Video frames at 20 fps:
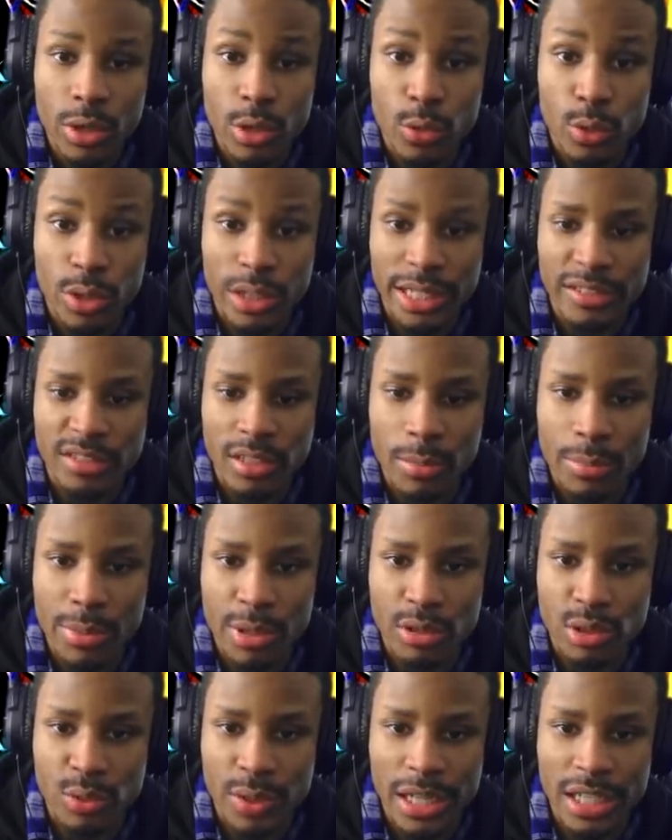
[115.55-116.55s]
We really have to
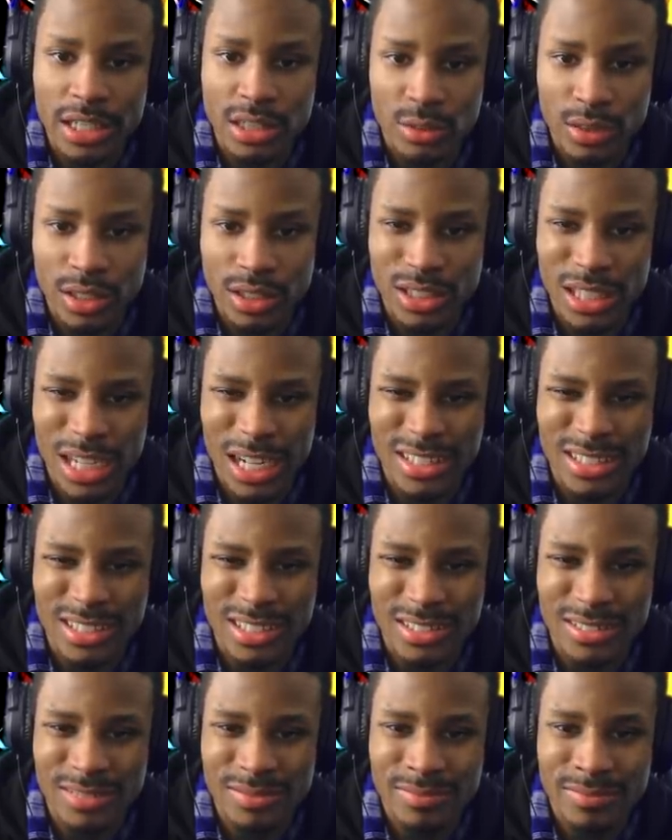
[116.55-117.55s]
abuse Rising Rush,
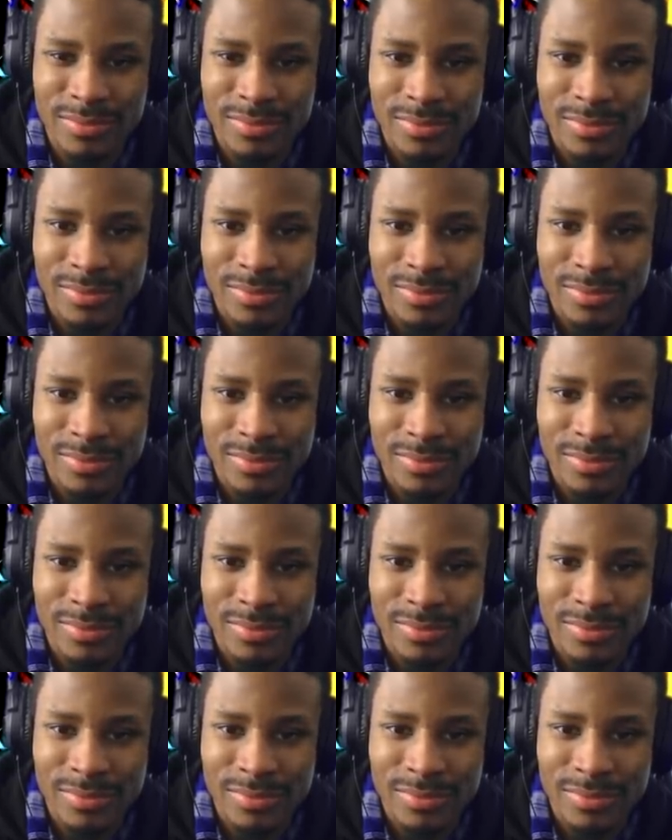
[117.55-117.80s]
honestly.